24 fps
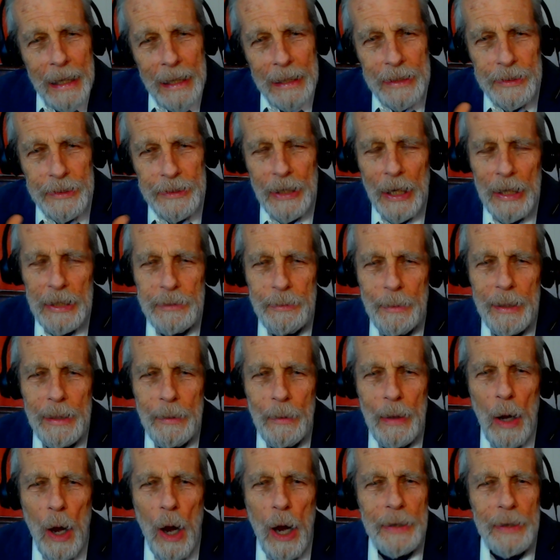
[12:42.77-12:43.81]
judgment
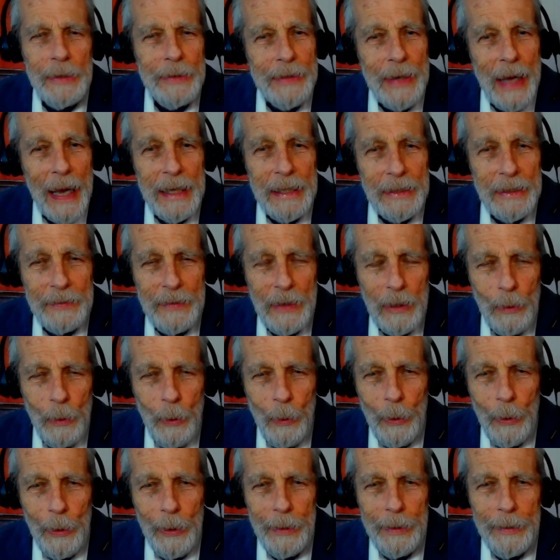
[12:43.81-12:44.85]
on night of the
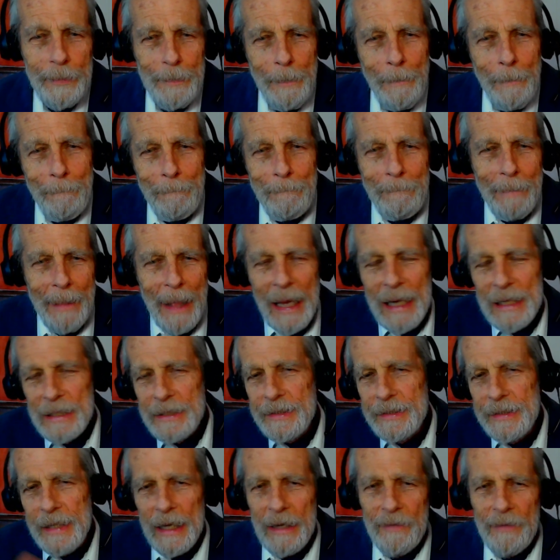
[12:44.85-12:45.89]
Lord,
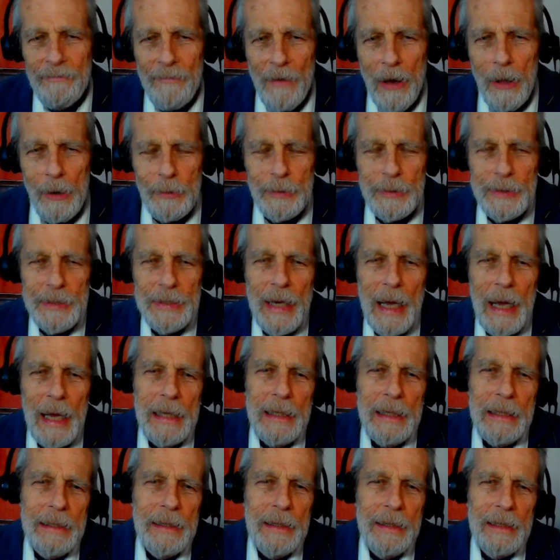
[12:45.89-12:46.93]
as day follows
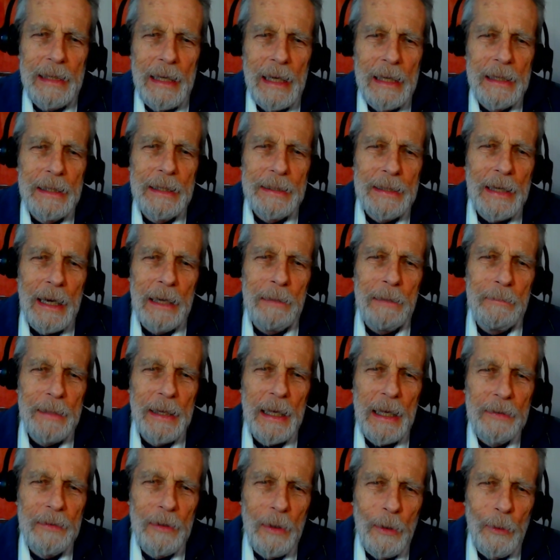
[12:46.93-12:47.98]
night, the end time
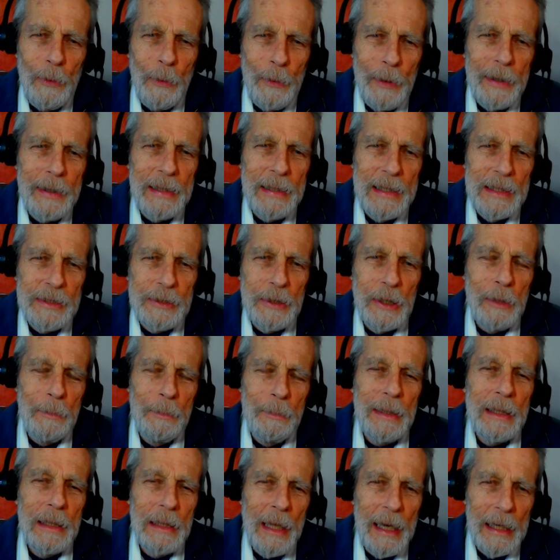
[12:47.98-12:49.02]
day of the Lord is going to
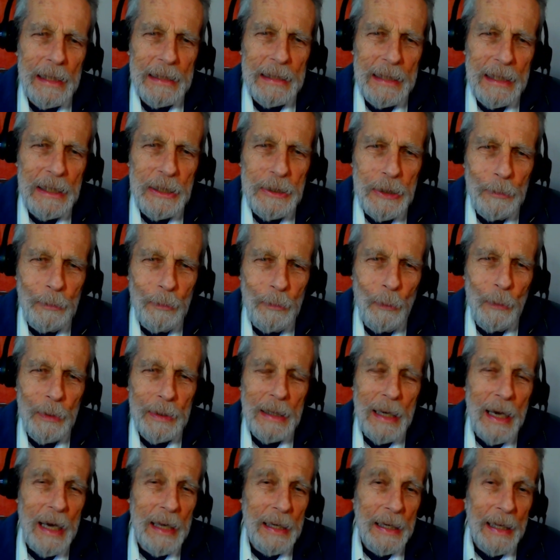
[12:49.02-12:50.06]
be like Egypt, when
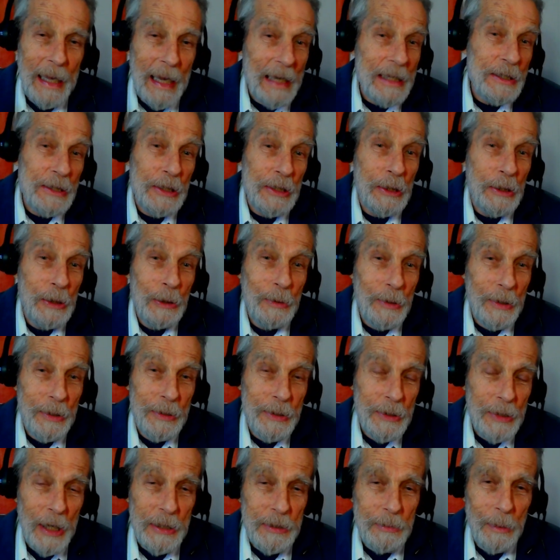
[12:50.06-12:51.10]
God executed
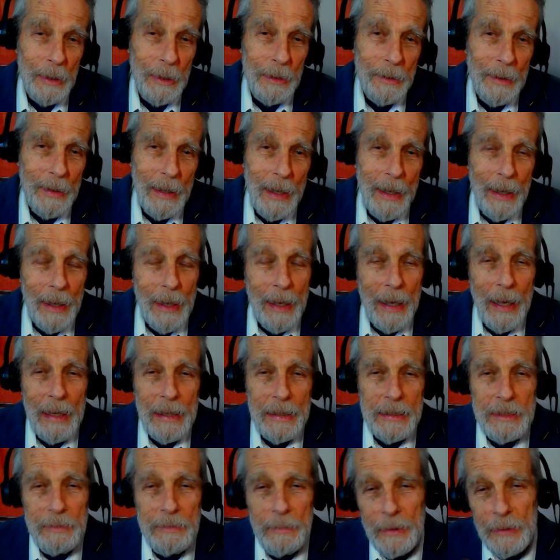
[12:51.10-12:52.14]
judgment. And
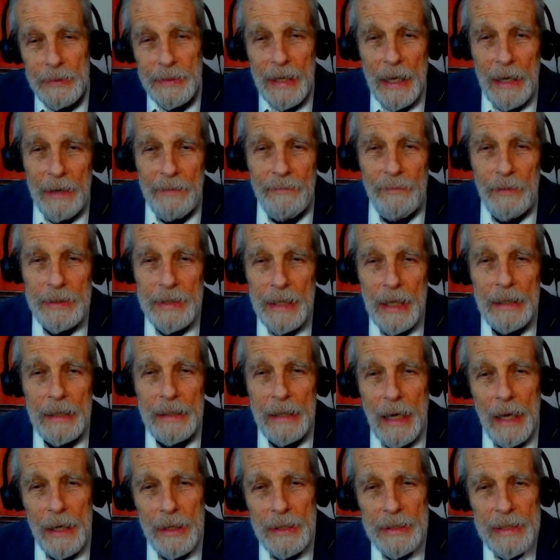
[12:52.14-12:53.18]
as Bill Sanford said,
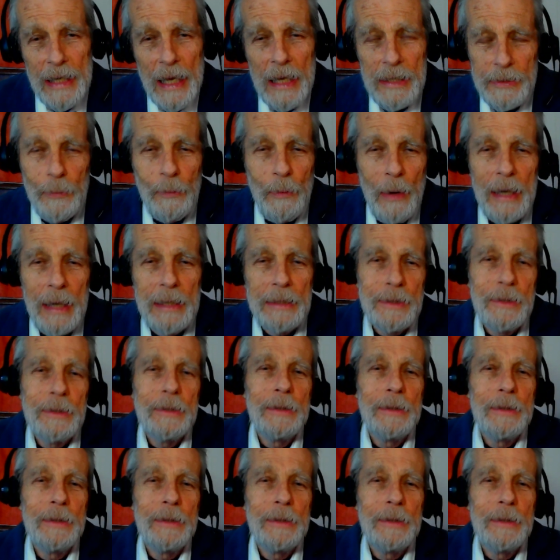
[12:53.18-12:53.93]
God has a right